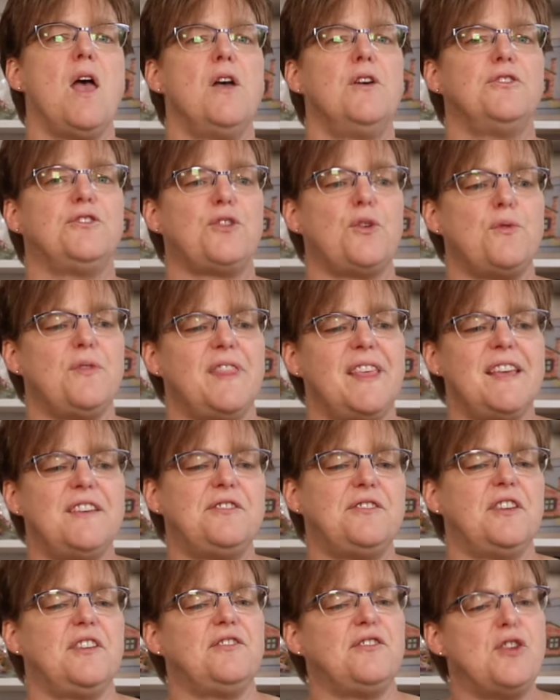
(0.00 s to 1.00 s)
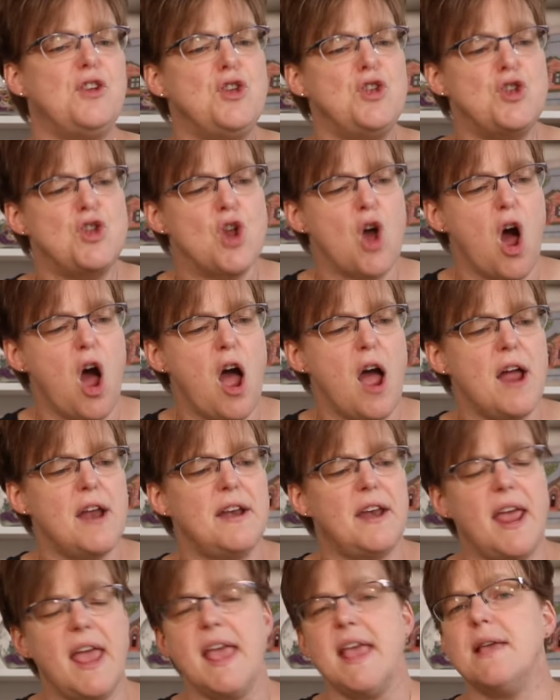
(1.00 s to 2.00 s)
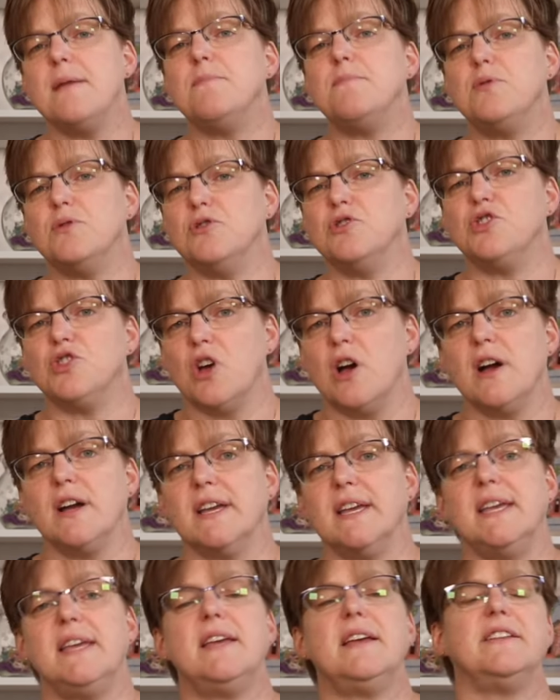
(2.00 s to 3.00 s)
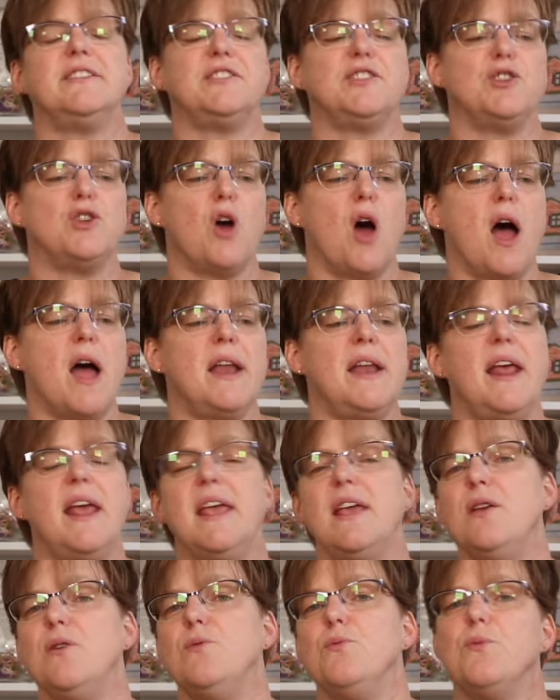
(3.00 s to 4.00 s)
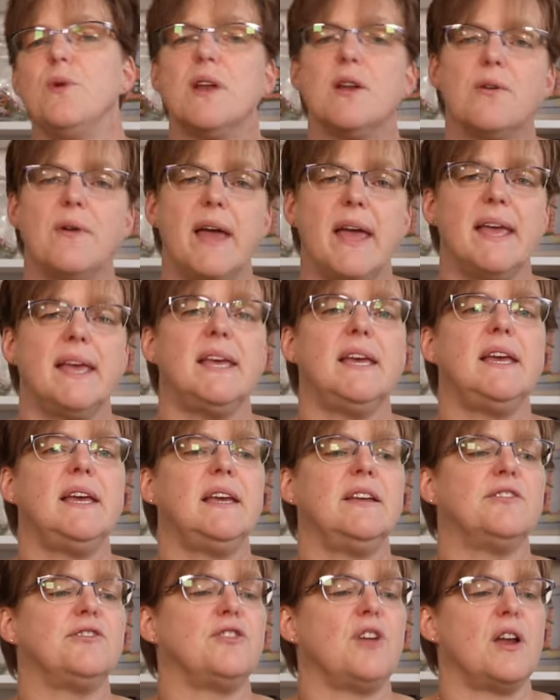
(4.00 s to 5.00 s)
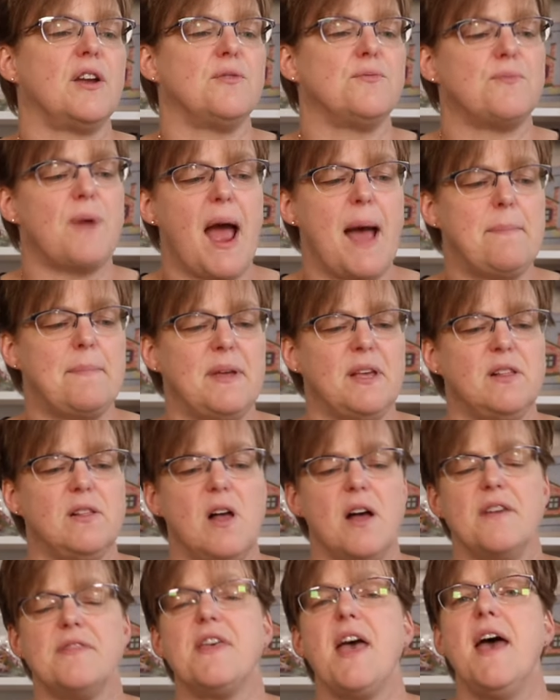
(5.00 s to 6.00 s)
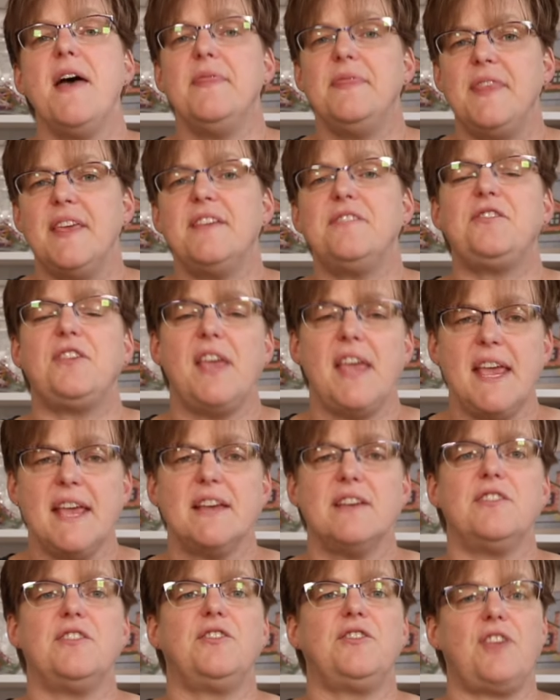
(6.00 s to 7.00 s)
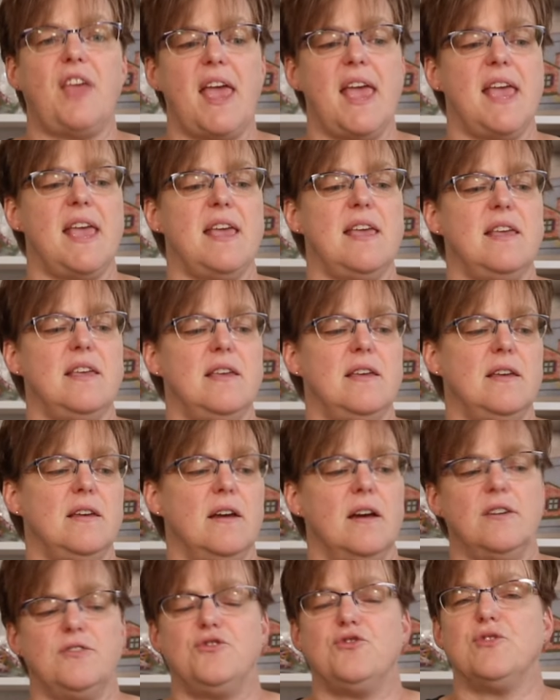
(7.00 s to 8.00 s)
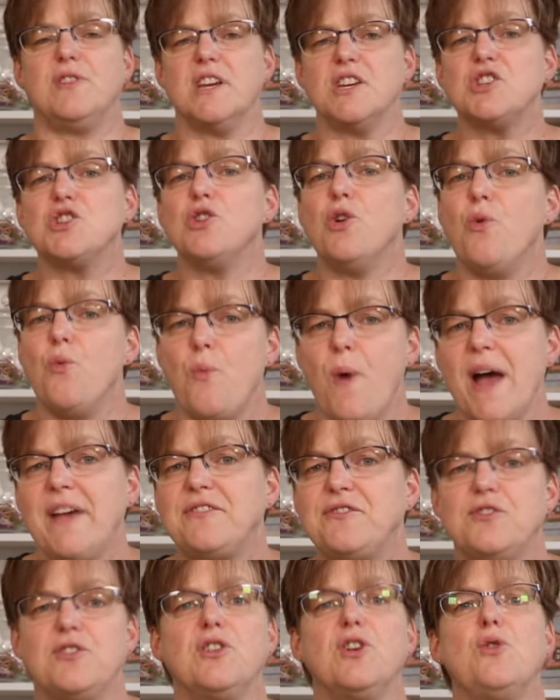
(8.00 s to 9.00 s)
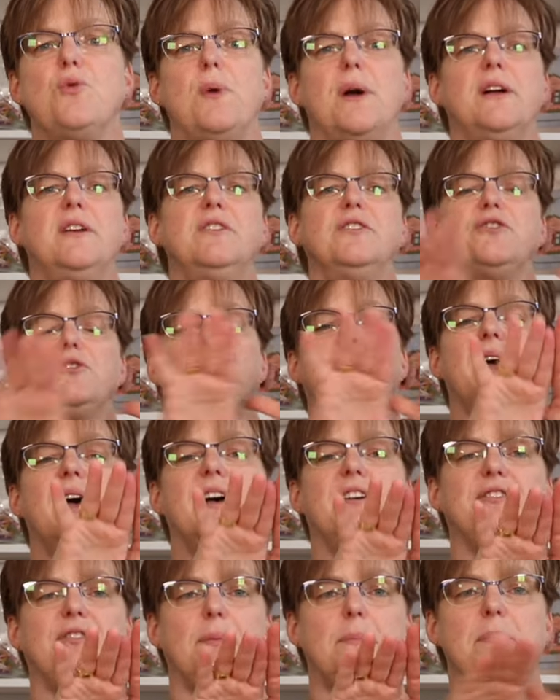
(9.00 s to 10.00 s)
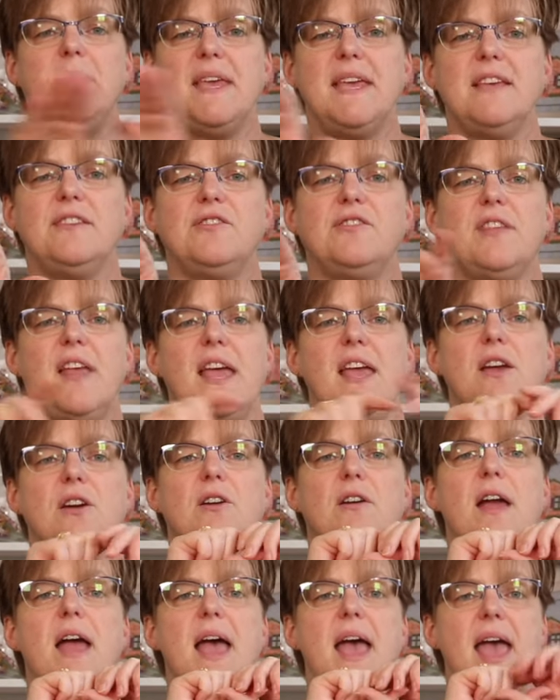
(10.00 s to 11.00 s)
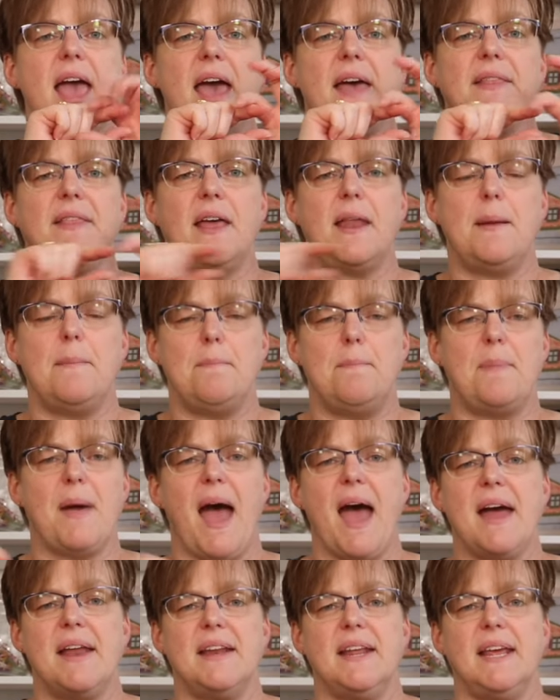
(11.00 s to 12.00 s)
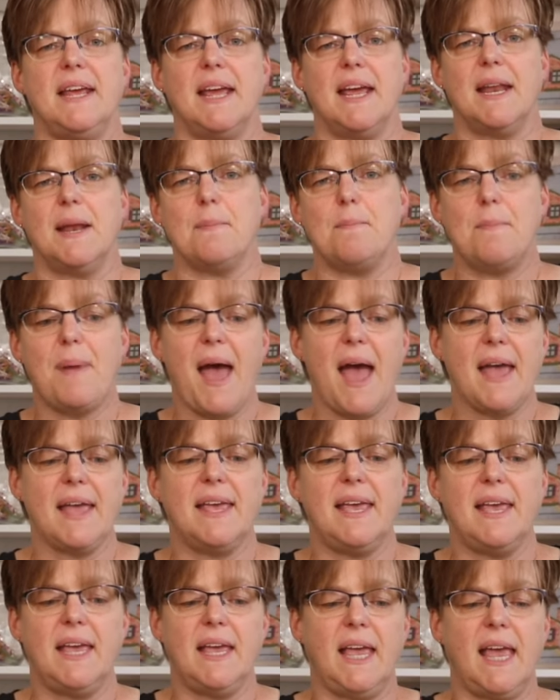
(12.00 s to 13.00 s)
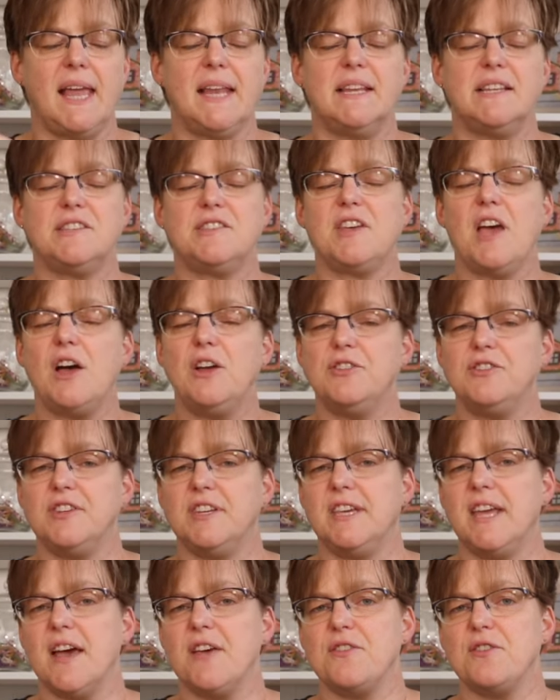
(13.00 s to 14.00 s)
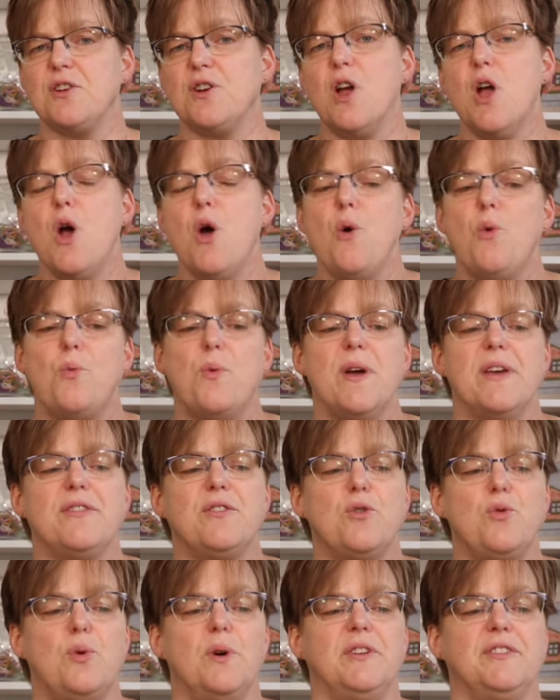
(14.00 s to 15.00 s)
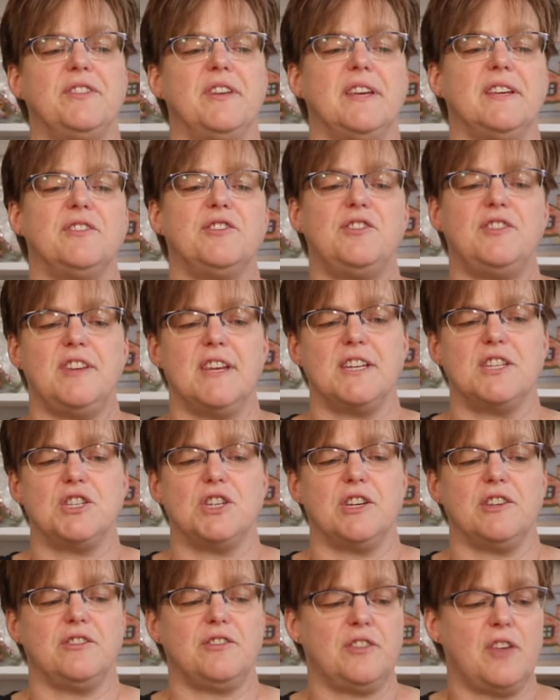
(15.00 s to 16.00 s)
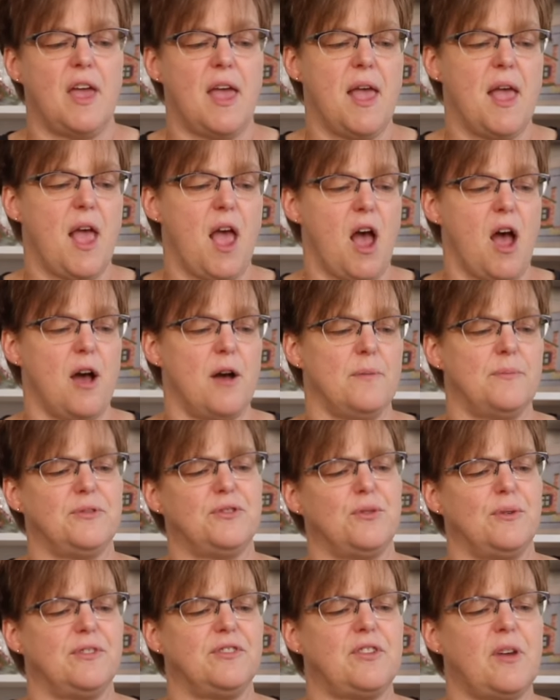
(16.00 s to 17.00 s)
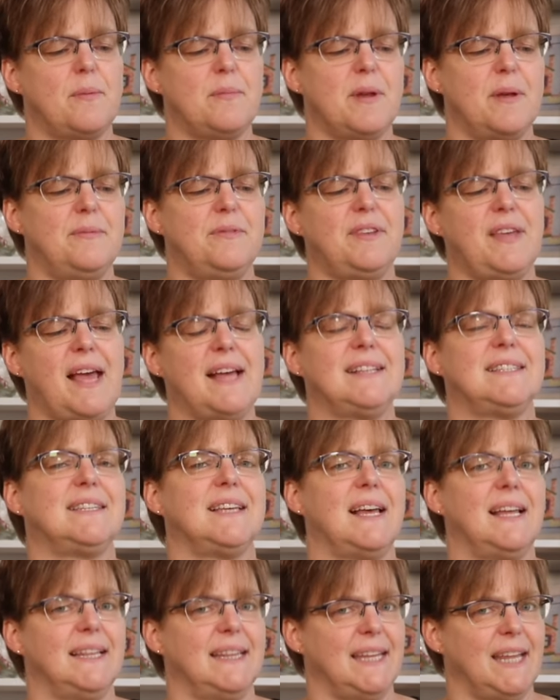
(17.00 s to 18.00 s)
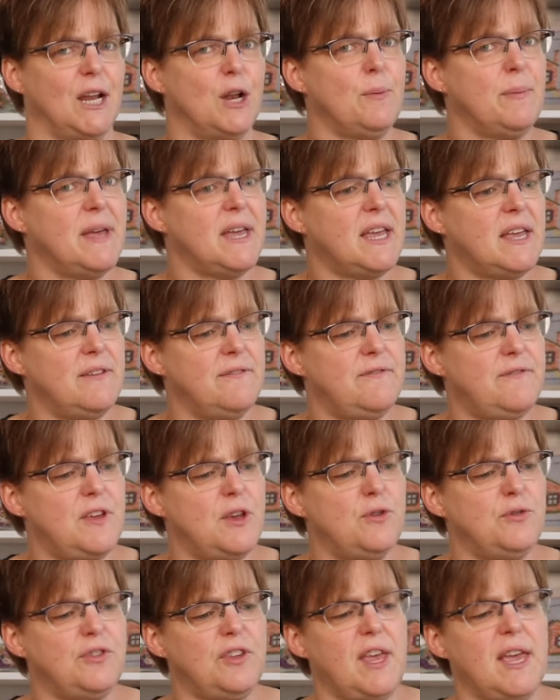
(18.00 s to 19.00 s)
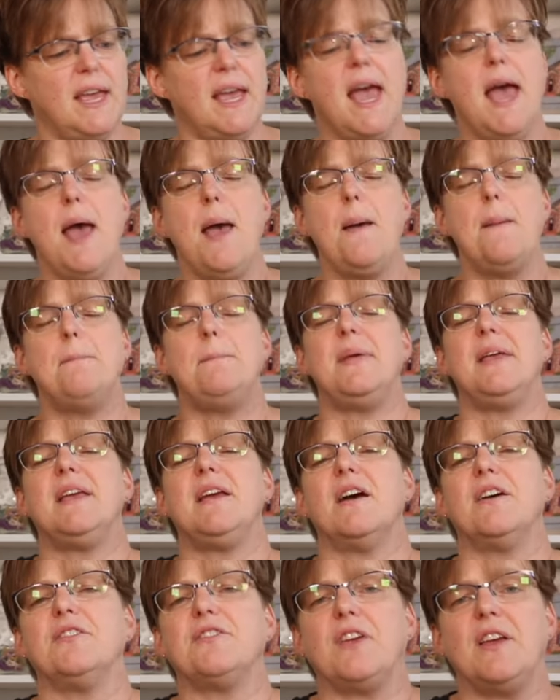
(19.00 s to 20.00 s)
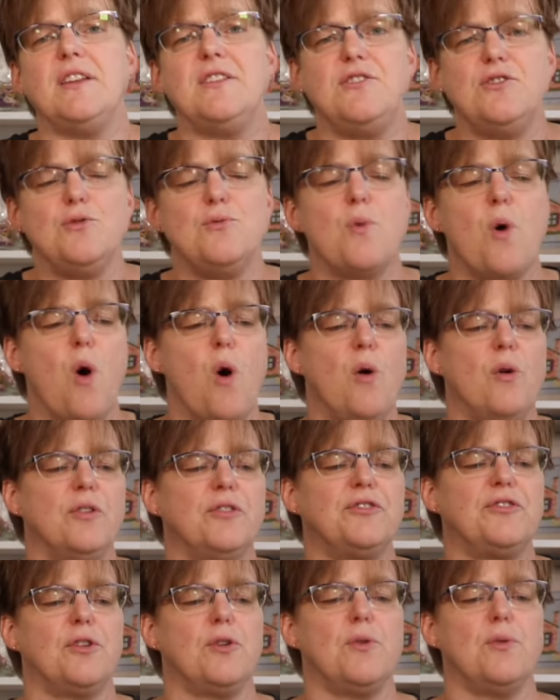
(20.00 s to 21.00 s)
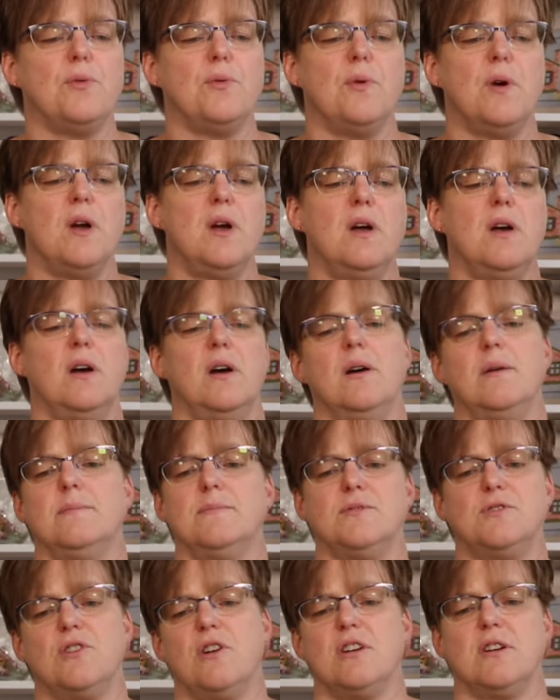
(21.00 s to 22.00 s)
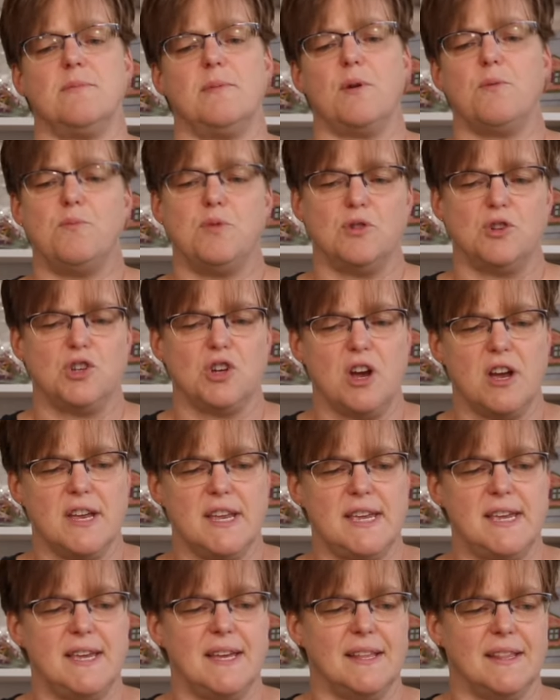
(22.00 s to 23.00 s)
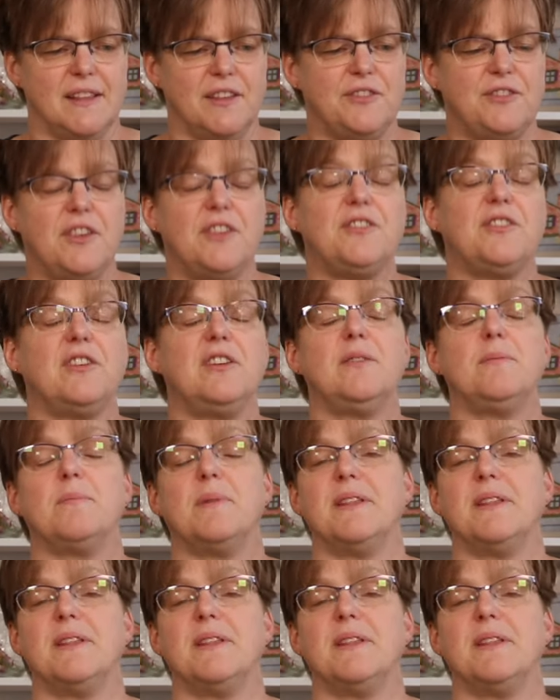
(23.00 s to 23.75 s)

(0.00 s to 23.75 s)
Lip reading: So this is not a Pojagi. It's not a window hanging. It's not a wrapping cloth. This is a traditional Western quilt. So it has a piece layer and then a batting and a backing, and it's held together with quilting stitches. So it sometimes gets a little bit confusing because I do also talk about Pojagi, and this isn't,